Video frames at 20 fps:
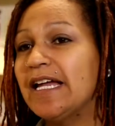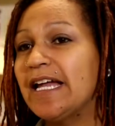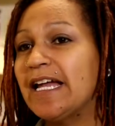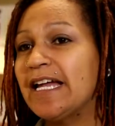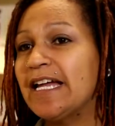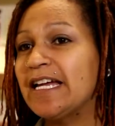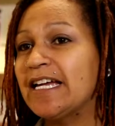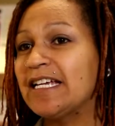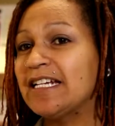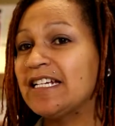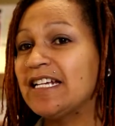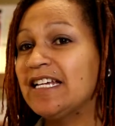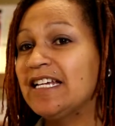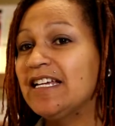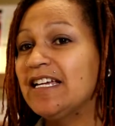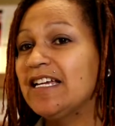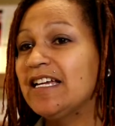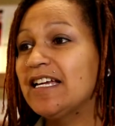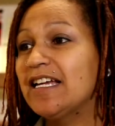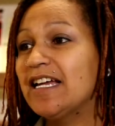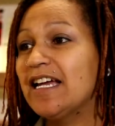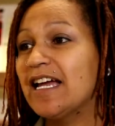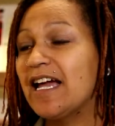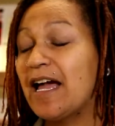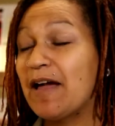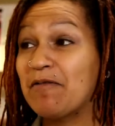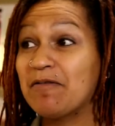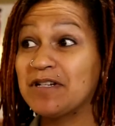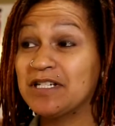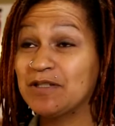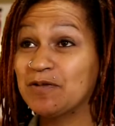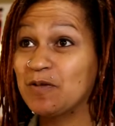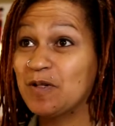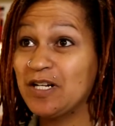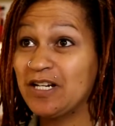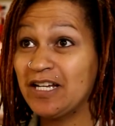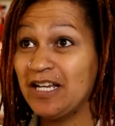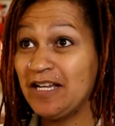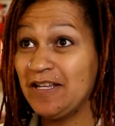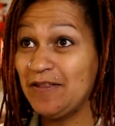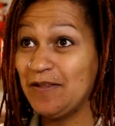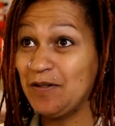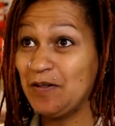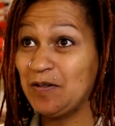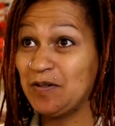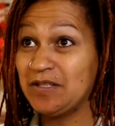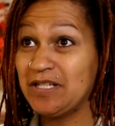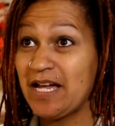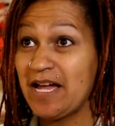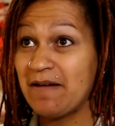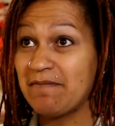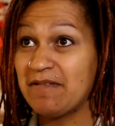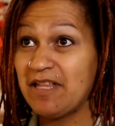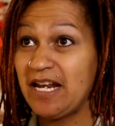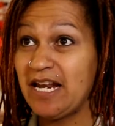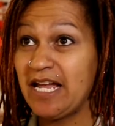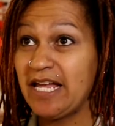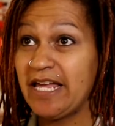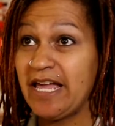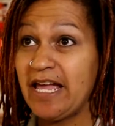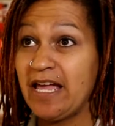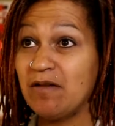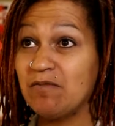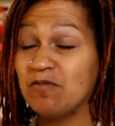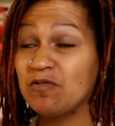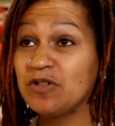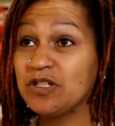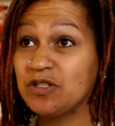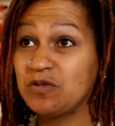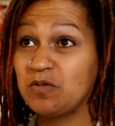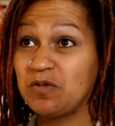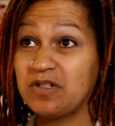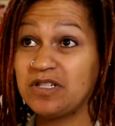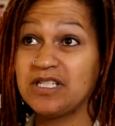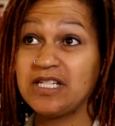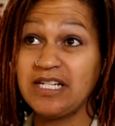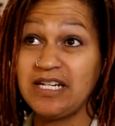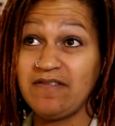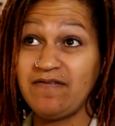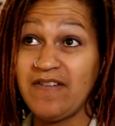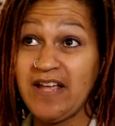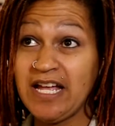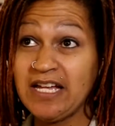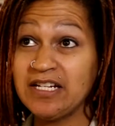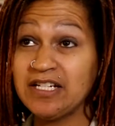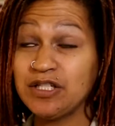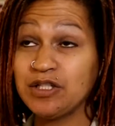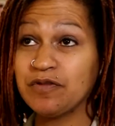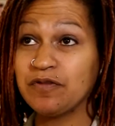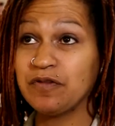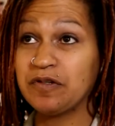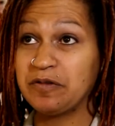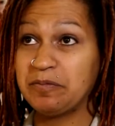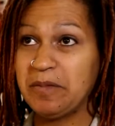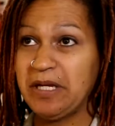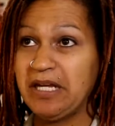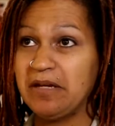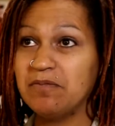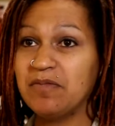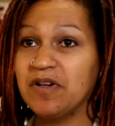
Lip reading: And I wasn't working the whole time that I came, which was an advantage for me.